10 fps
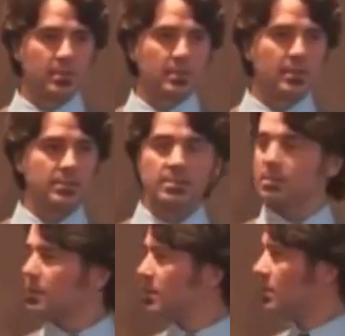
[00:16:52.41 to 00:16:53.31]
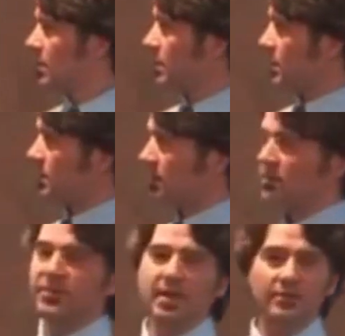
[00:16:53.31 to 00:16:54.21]
Because
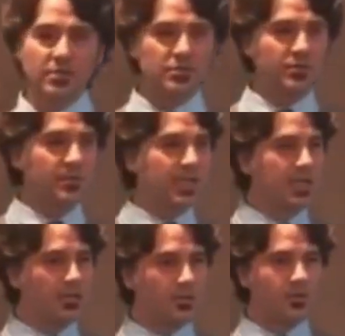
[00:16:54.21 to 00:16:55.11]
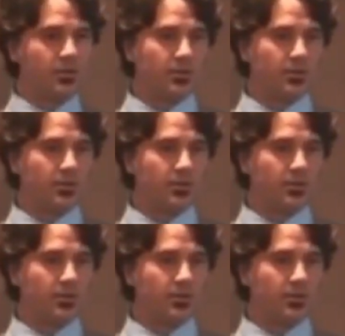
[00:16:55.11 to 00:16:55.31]
35 years from now,